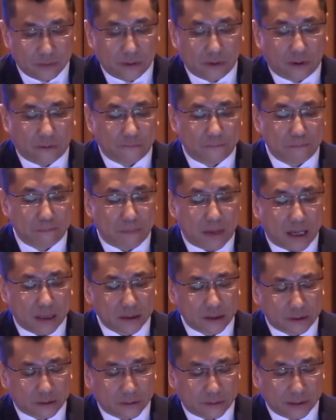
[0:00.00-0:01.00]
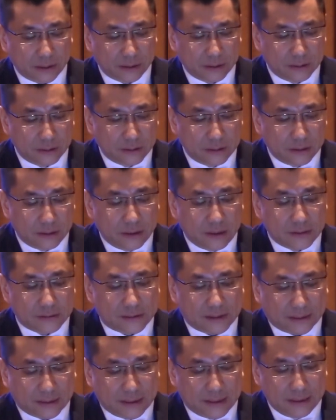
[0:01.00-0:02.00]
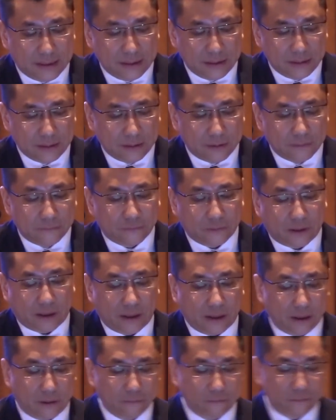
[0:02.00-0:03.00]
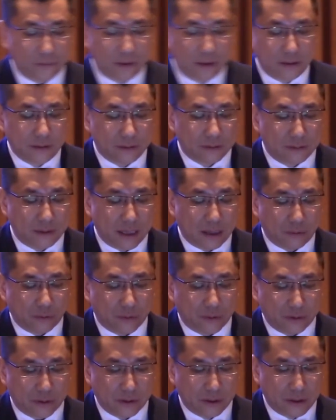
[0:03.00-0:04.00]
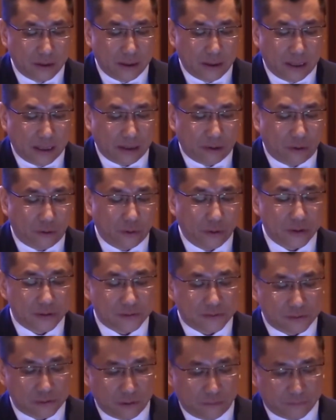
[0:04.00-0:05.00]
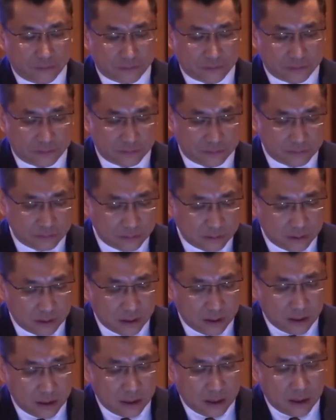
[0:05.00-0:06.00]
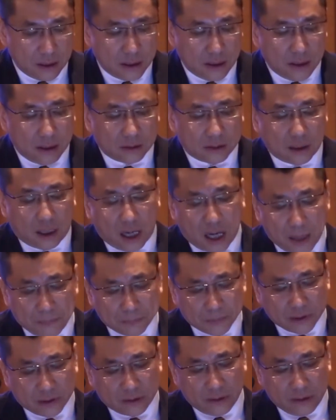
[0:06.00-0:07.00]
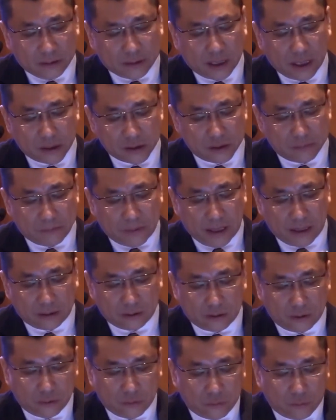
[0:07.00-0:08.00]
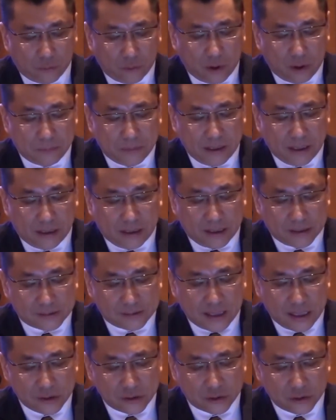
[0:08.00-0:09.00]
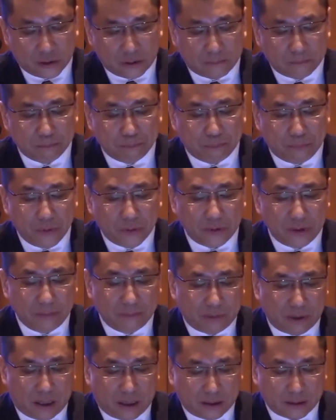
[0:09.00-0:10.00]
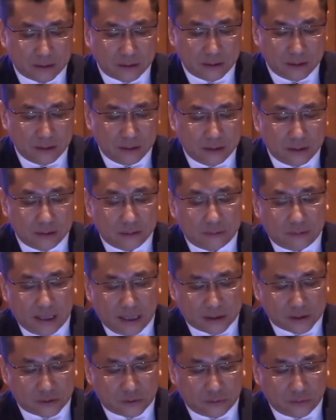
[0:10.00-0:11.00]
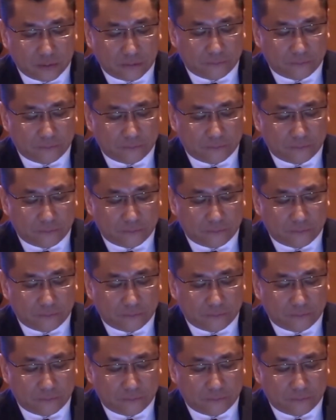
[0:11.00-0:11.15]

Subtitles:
of monitoring is the key for the healthy network and all its services. The optical intelligent panel will be an essential building block next to the